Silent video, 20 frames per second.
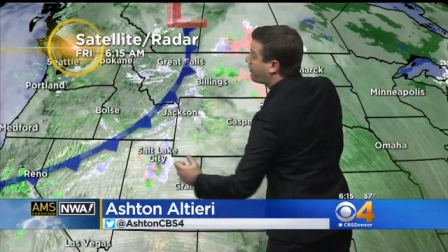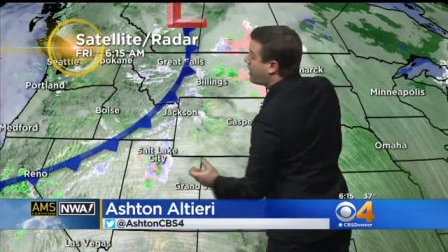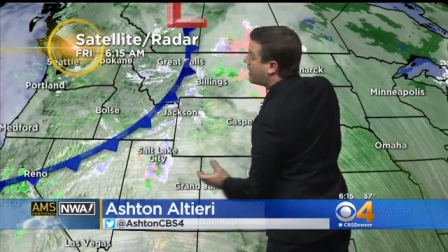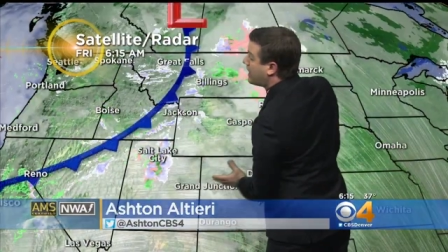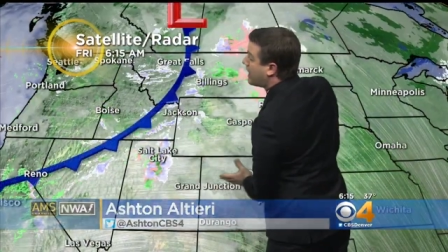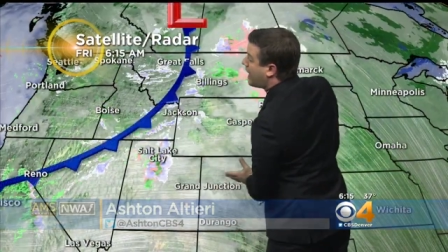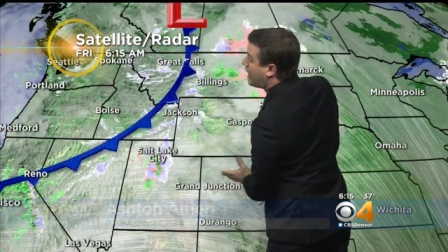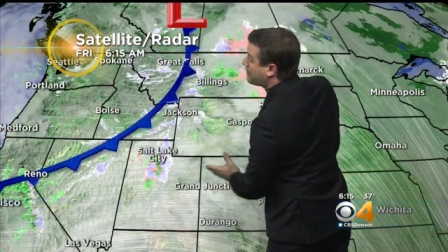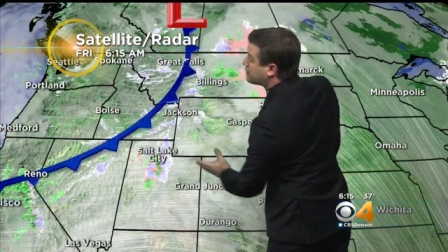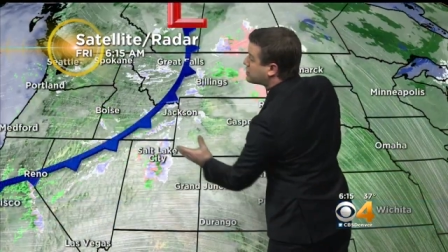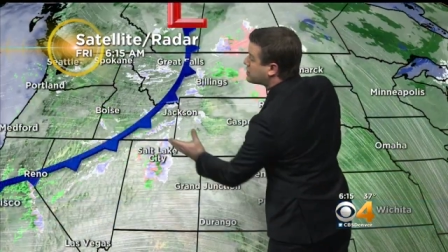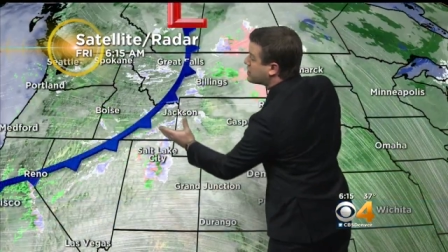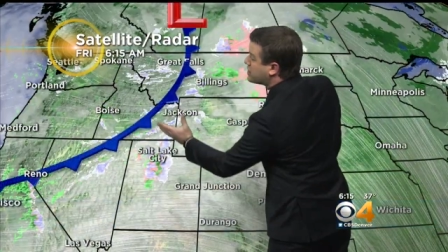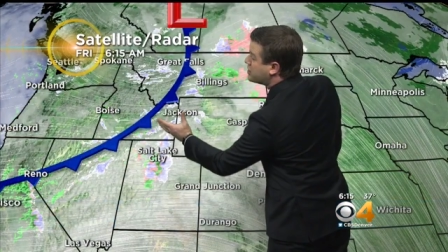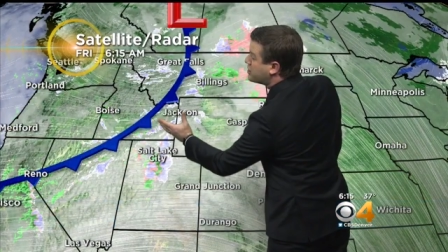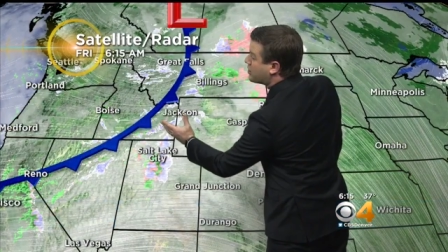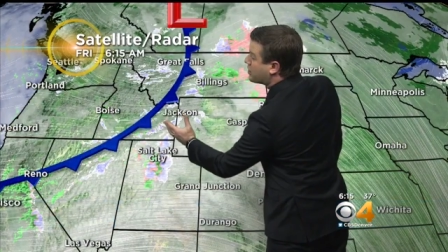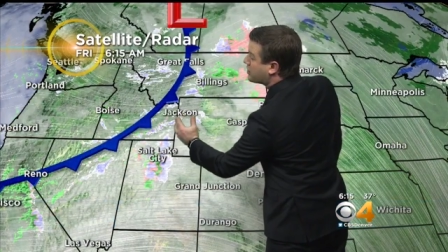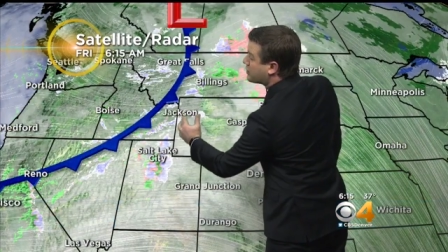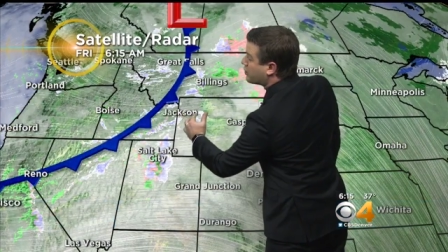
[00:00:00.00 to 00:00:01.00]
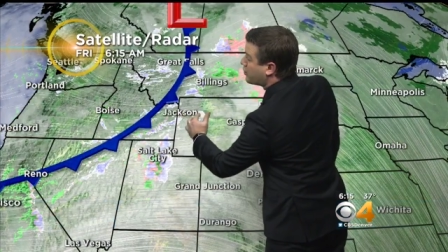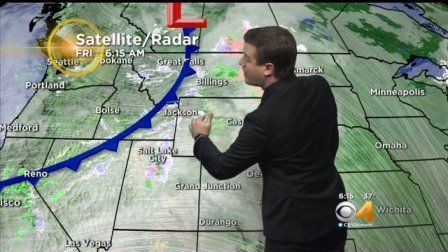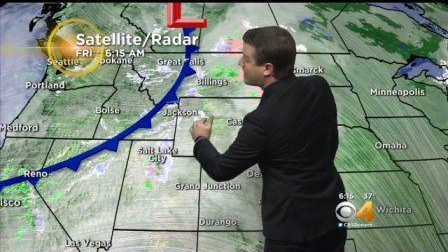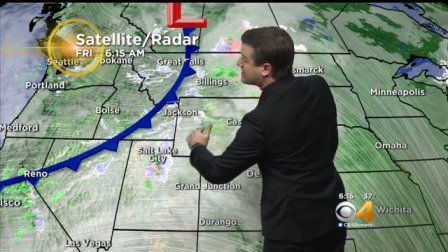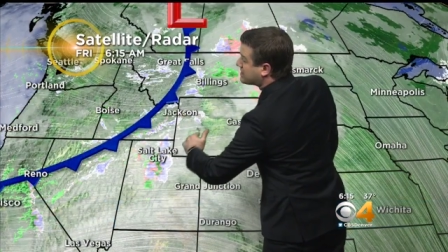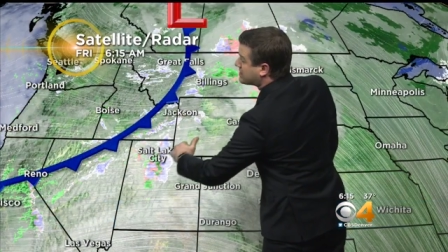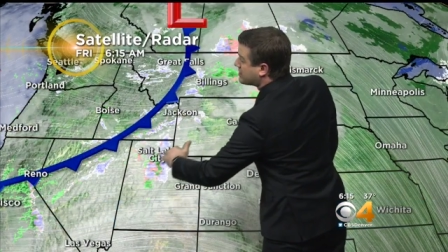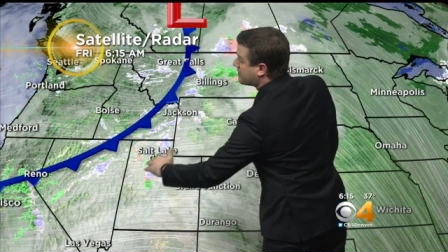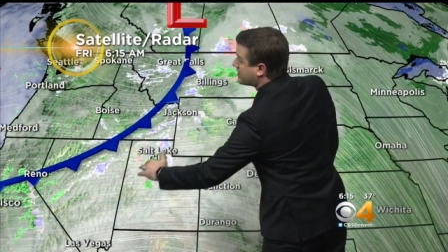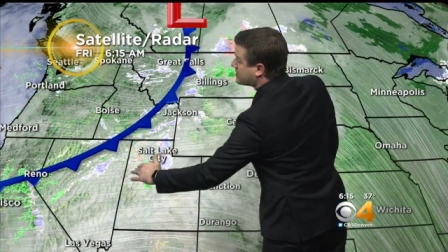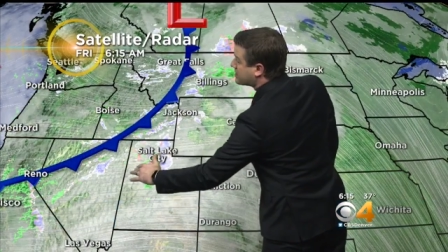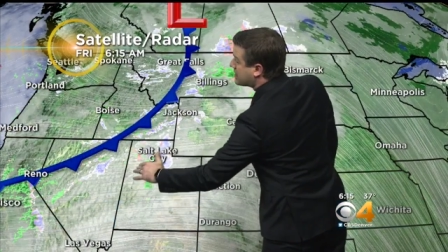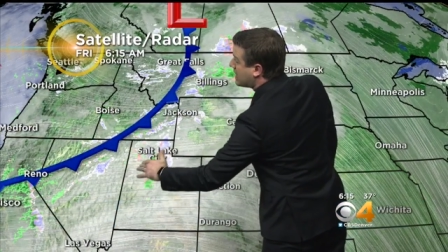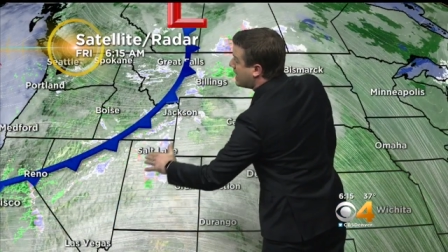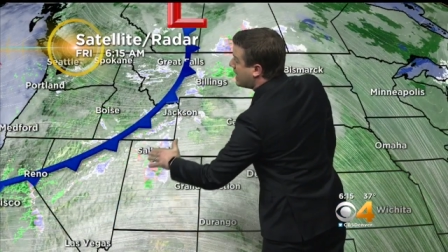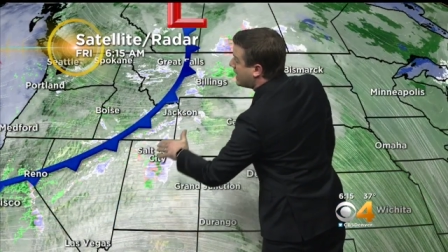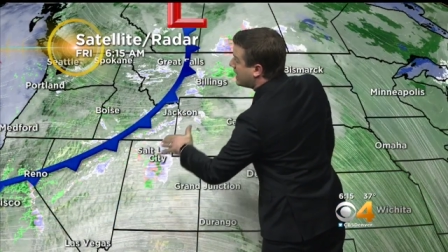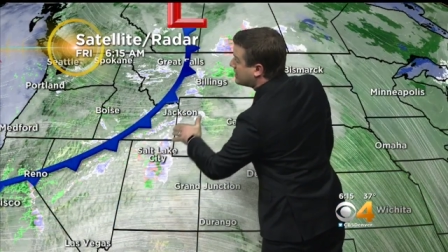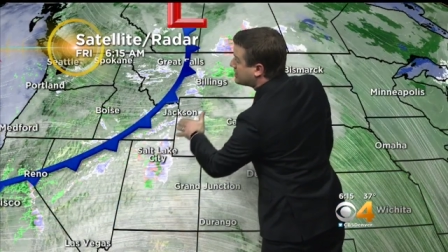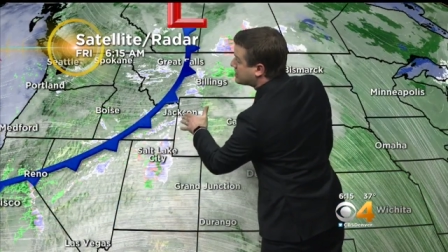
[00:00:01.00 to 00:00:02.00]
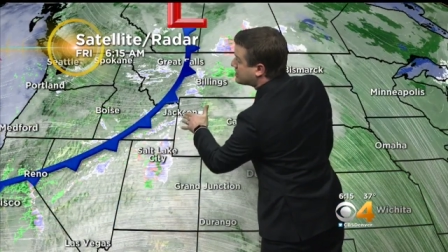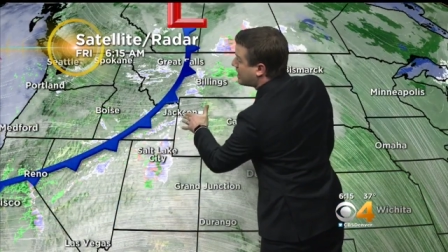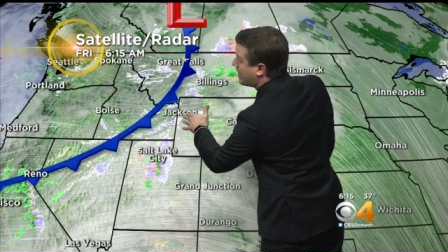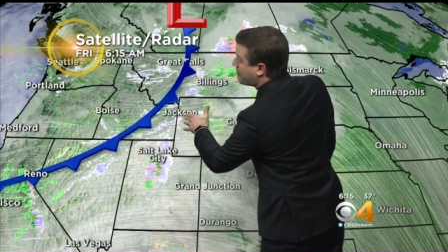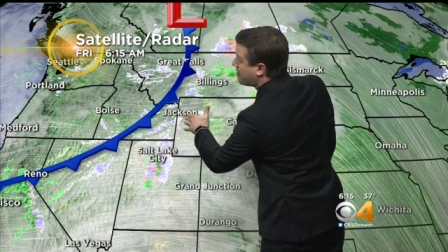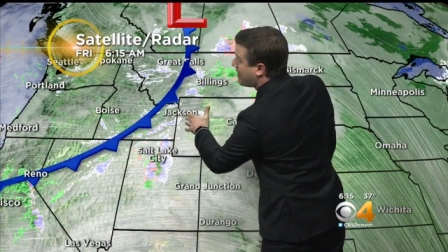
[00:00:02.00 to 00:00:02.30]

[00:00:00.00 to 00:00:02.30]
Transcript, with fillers: front up to the northwest of us. It's uh,